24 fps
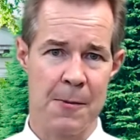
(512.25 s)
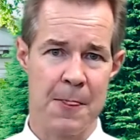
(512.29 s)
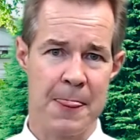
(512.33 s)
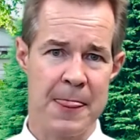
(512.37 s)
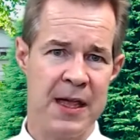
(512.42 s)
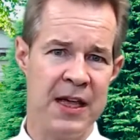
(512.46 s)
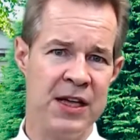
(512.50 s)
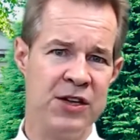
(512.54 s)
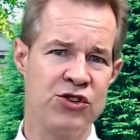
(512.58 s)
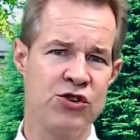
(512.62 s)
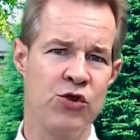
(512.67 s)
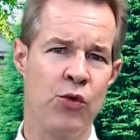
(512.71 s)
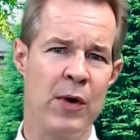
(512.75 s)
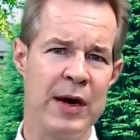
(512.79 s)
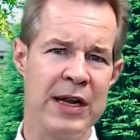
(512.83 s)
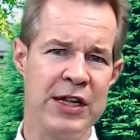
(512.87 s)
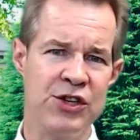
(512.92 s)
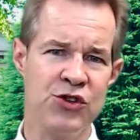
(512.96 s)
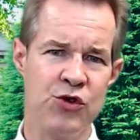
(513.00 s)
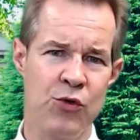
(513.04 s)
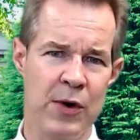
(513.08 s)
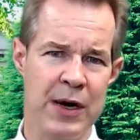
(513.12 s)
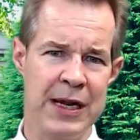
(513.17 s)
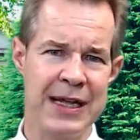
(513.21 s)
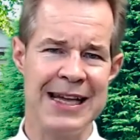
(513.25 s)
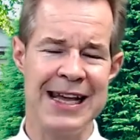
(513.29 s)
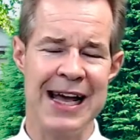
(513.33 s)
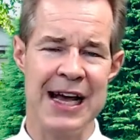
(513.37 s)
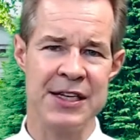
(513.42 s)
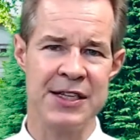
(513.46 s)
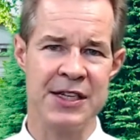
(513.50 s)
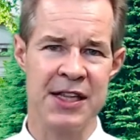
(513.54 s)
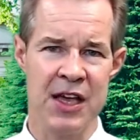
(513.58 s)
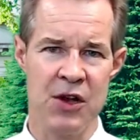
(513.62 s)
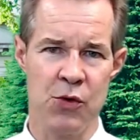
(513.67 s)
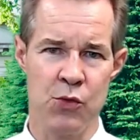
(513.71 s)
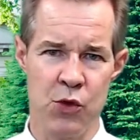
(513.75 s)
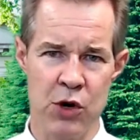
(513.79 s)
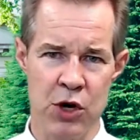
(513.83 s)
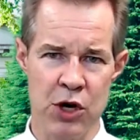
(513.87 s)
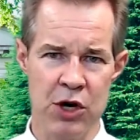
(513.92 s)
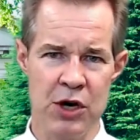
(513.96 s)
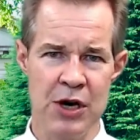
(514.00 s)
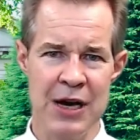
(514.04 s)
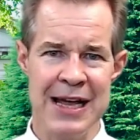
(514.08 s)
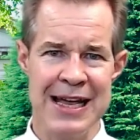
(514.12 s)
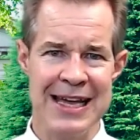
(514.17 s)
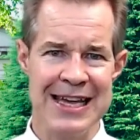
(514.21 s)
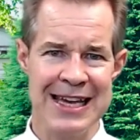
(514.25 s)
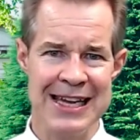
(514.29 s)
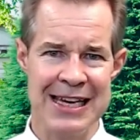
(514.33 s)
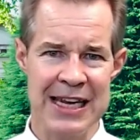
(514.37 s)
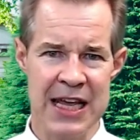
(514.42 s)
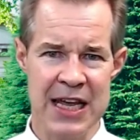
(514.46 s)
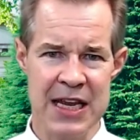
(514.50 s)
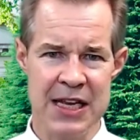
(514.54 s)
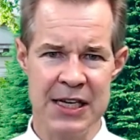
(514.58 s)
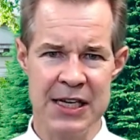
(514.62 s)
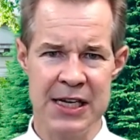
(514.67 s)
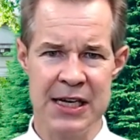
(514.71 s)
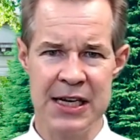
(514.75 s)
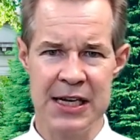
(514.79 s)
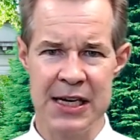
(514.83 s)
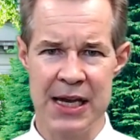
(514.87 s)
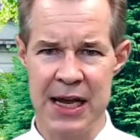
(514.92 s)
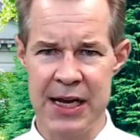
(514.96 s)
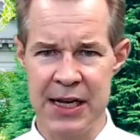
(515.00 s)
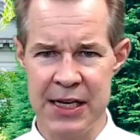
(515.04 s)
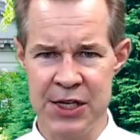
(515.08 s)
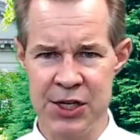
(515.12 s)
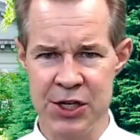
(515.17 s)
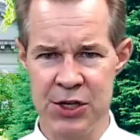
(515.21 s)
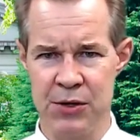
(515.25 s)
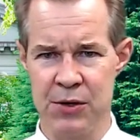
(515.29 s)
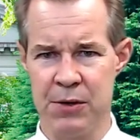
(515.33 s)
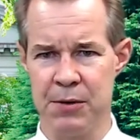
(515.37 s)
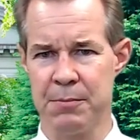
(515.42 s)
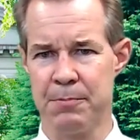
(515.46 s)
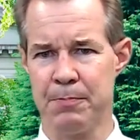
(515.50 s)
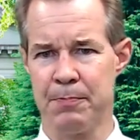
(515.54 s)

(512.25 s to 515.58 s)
in 2020 as they were in 1882.